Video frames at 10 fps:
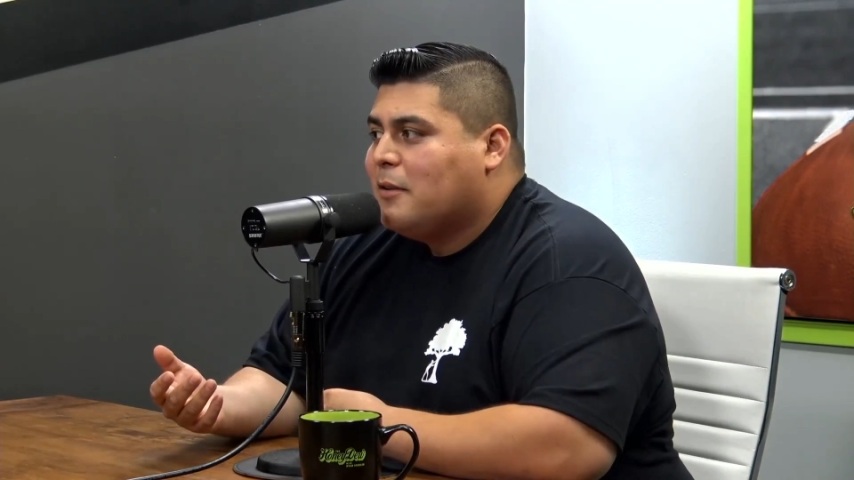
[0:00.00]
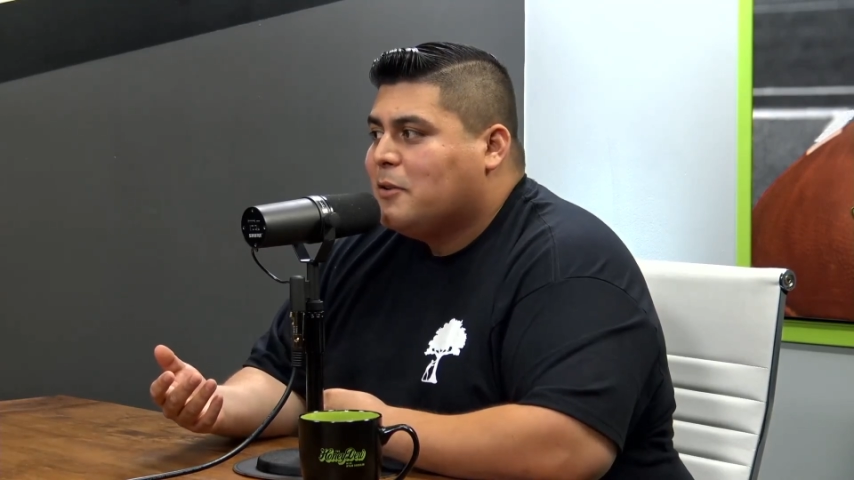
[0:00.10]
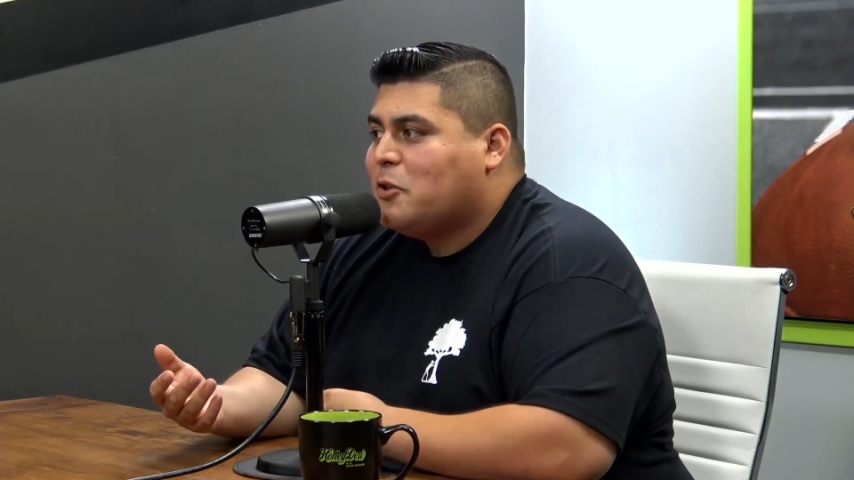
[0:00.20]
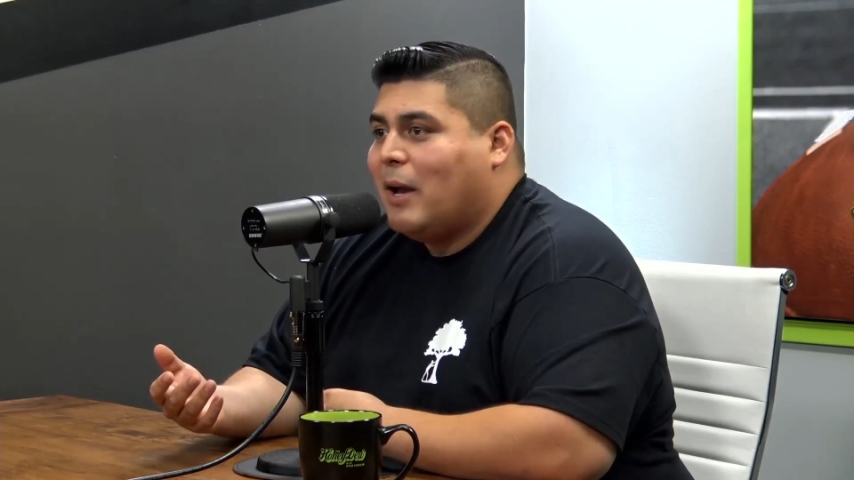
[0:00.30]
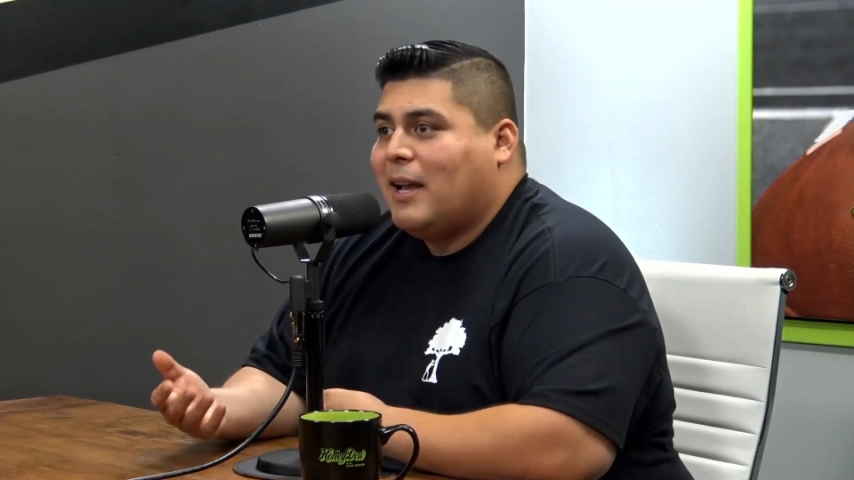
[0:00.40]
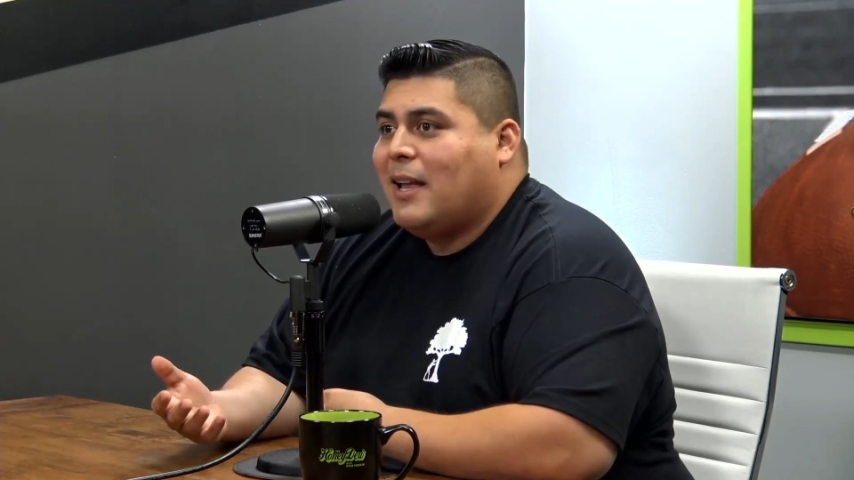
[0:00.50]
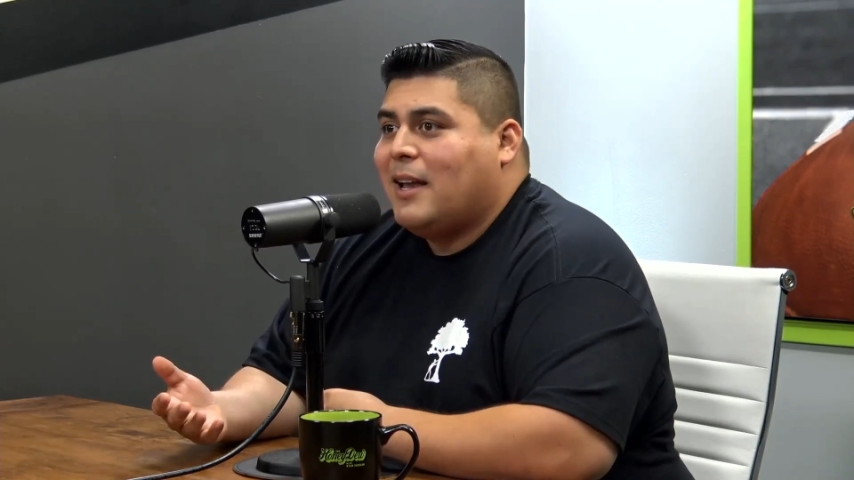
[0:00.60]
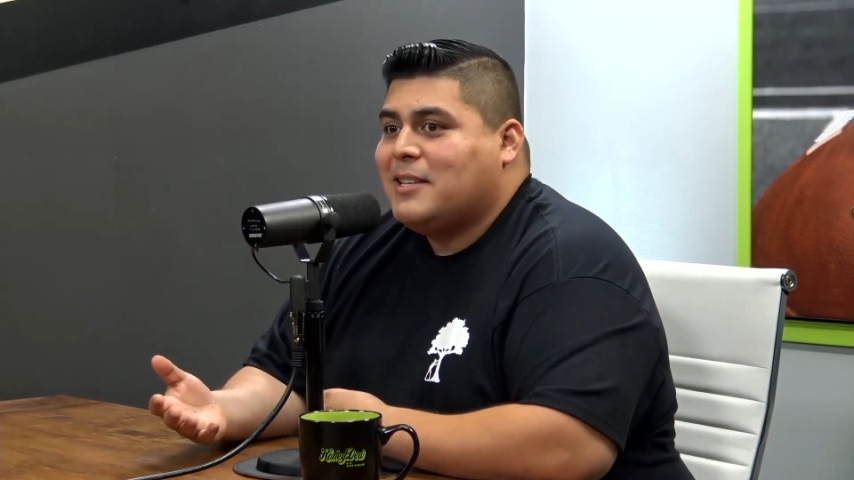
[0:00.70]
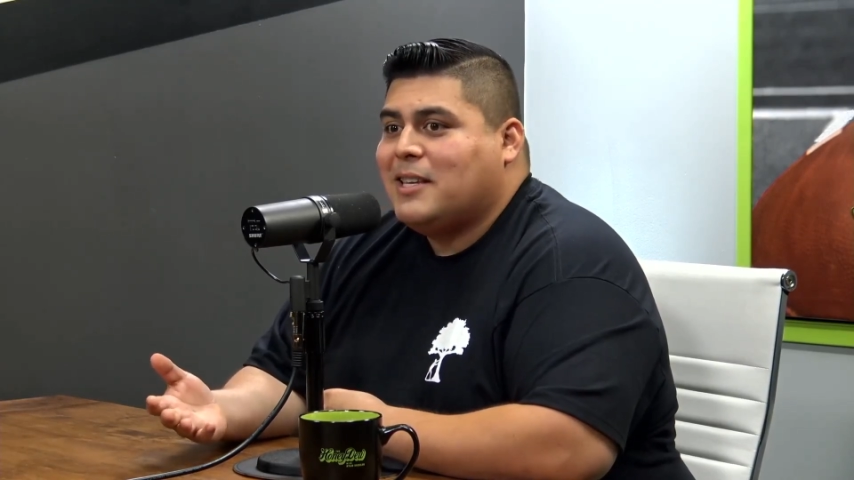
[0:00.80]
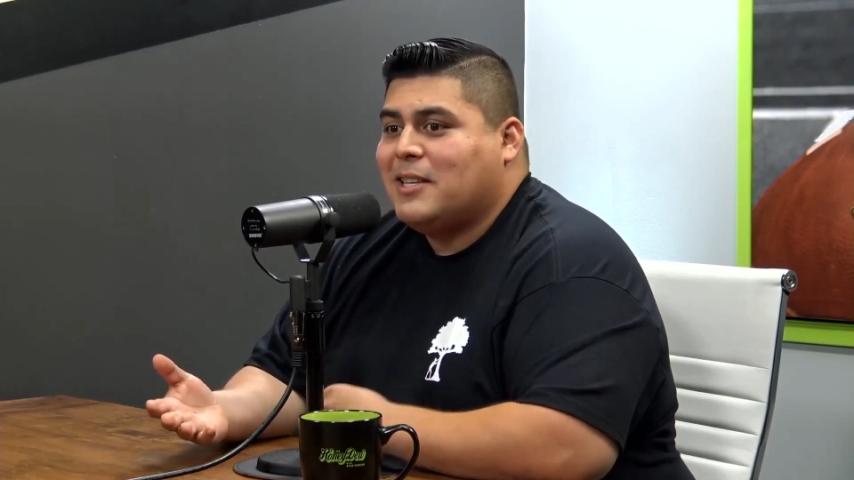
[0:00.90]
So I
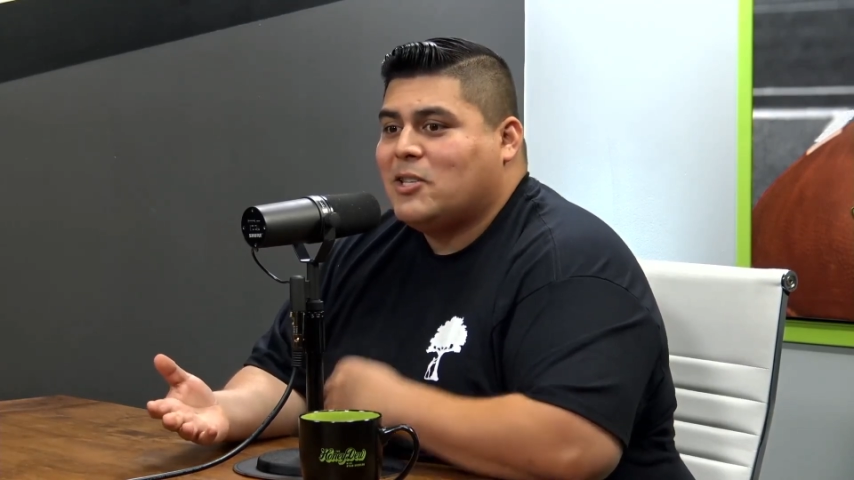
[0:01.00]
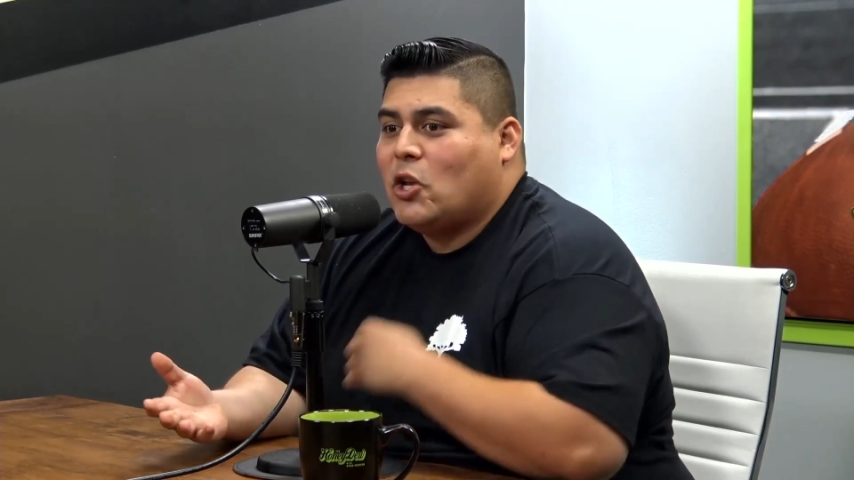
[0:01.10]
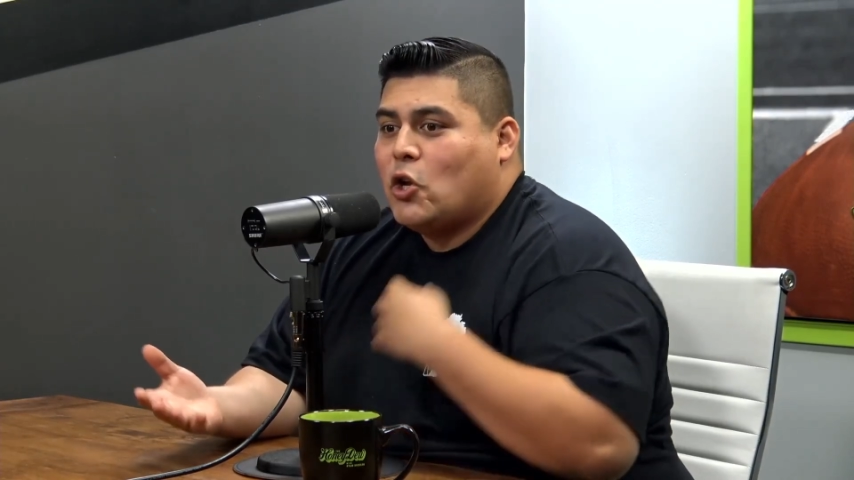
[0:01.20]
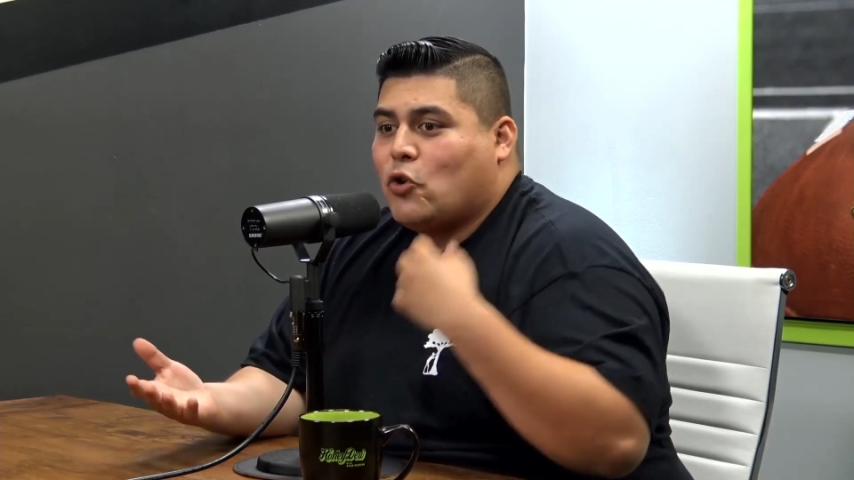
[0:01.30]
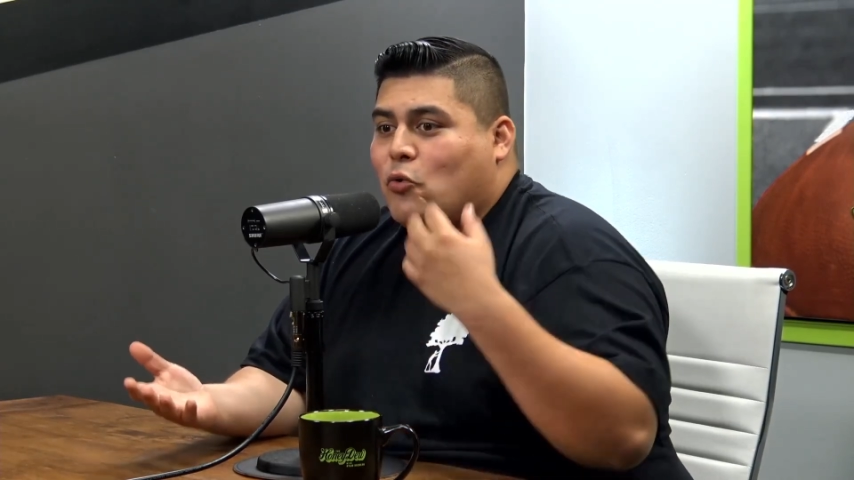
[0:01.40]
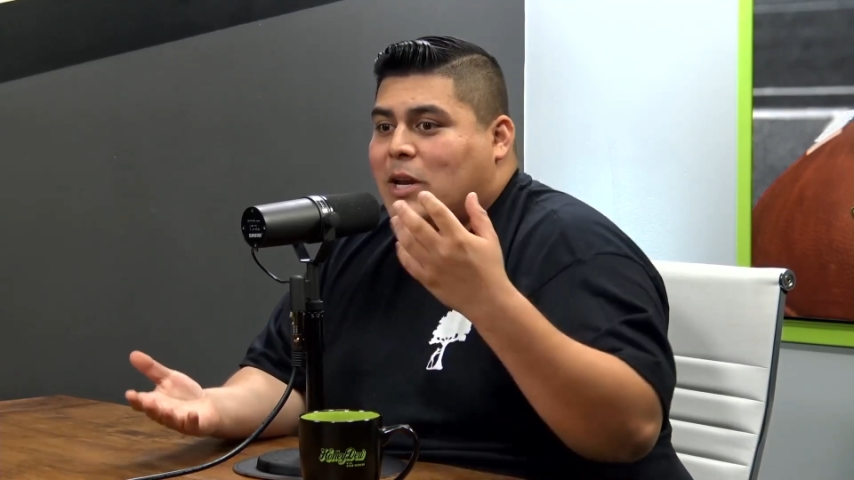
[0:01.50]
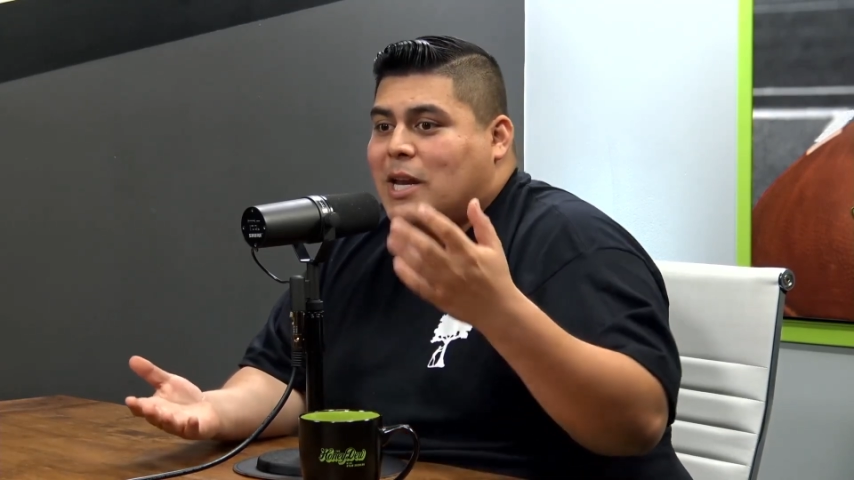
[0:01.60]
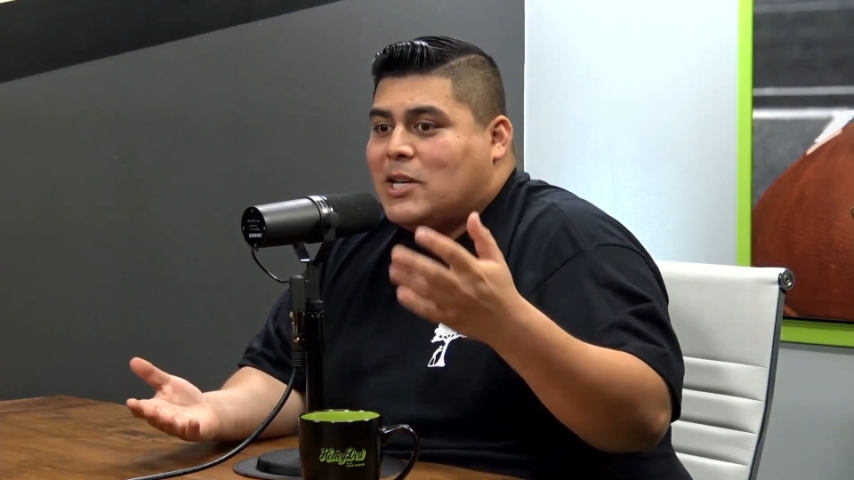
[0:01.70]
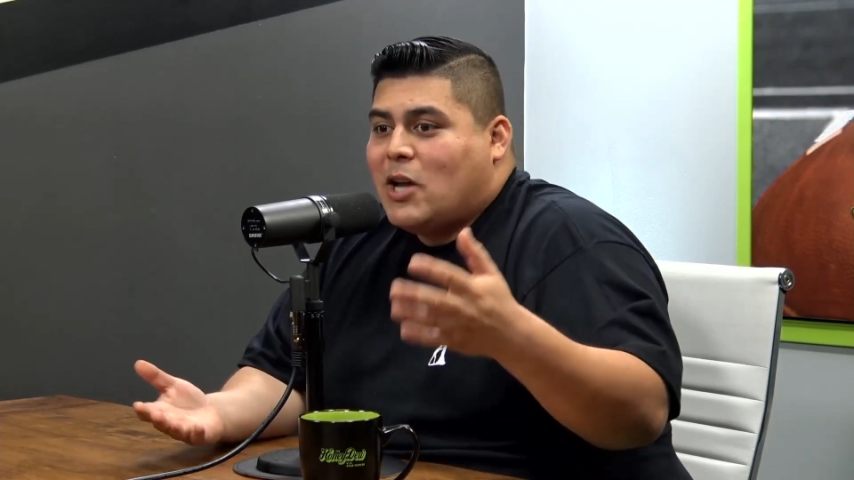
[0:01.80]
see this green